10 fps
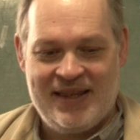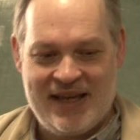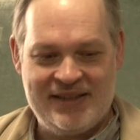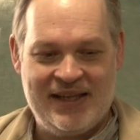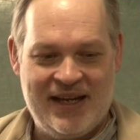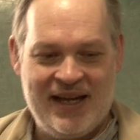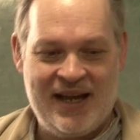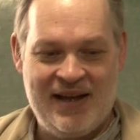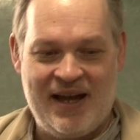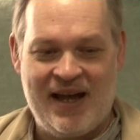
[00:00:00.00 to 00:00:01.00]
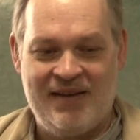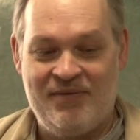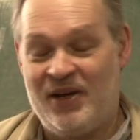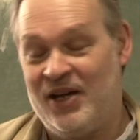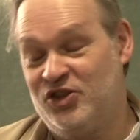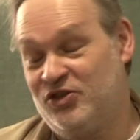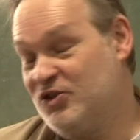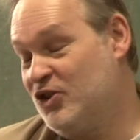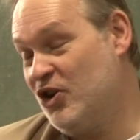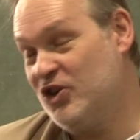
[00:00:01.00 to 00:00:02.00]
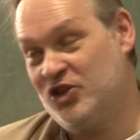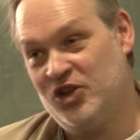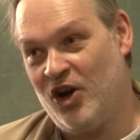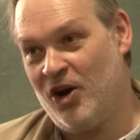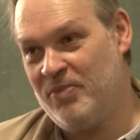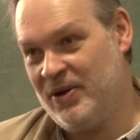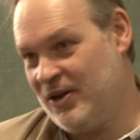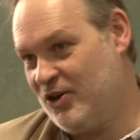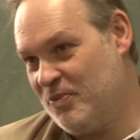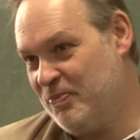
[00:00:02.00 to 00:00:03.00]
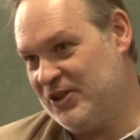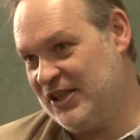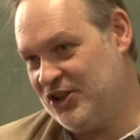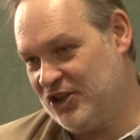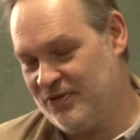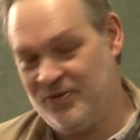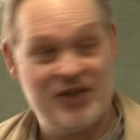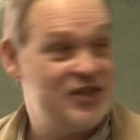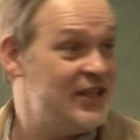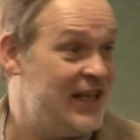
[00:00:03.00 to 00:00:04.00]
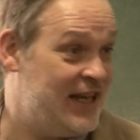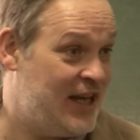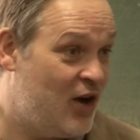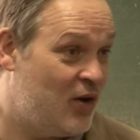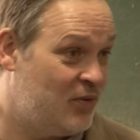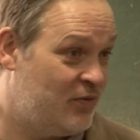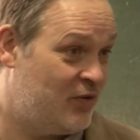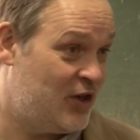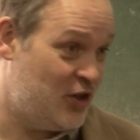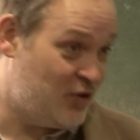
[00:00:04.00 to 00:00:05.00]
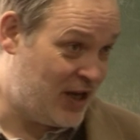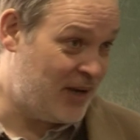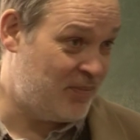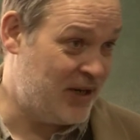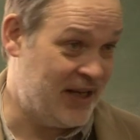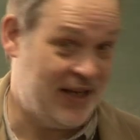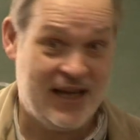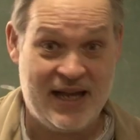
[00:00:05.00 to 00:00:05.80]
There's a good job, a good position for a CEO for a new company,